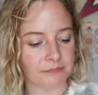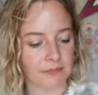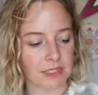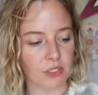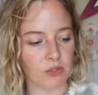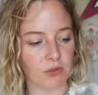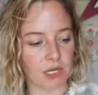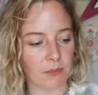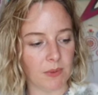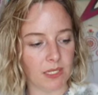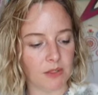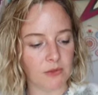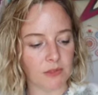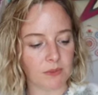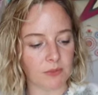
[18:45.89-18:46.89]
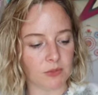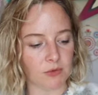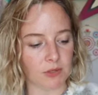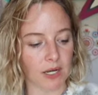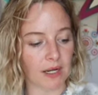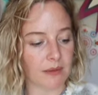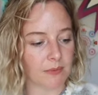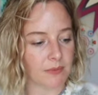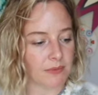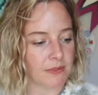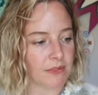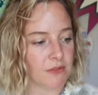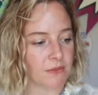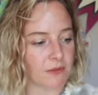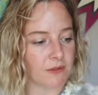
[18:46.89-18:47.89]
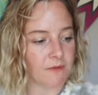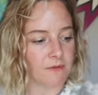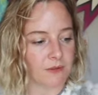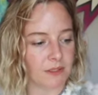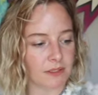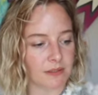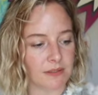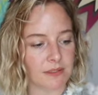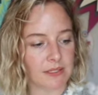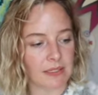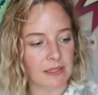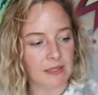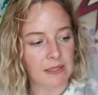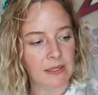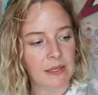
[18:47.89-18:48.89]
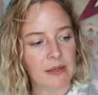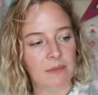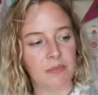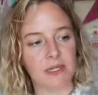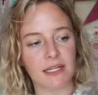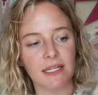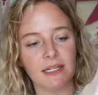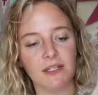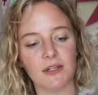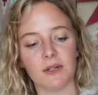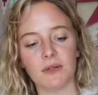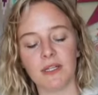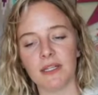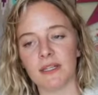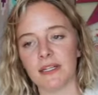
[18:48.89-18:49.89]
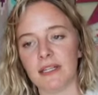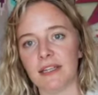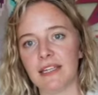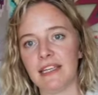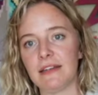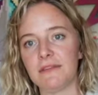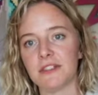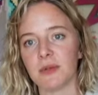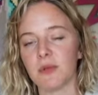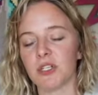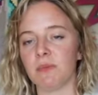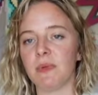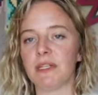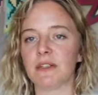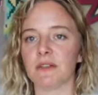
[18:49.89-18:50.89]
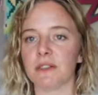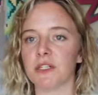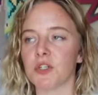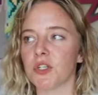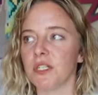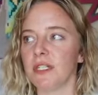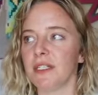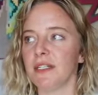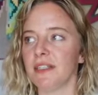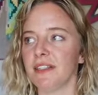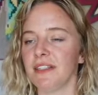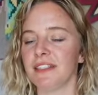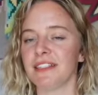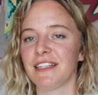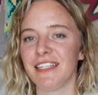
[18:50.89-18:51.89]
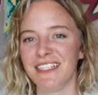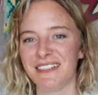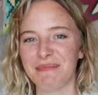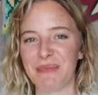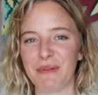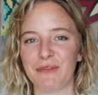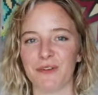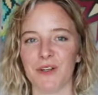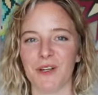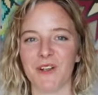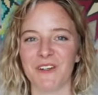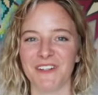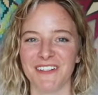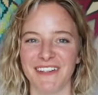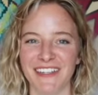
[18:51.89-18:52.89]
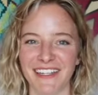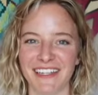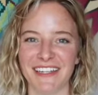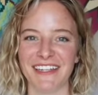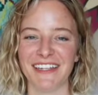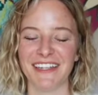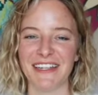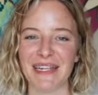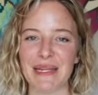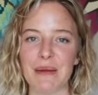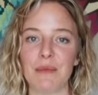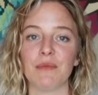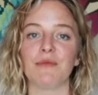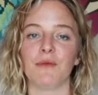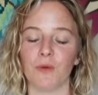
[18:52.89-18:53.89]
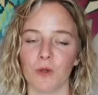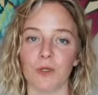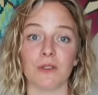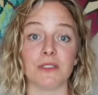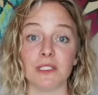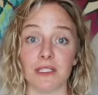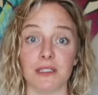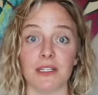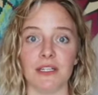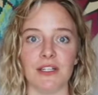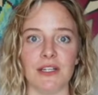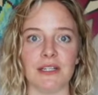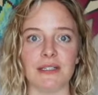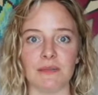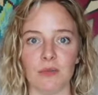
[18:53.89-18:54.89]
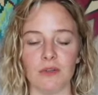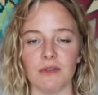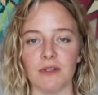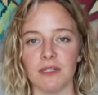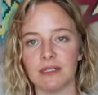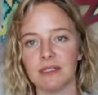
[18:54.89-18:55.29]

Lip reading: It's a great way to use up scraps. It's very fun. But again, you can only like give so much mental energy to these before you're done and you need to move on,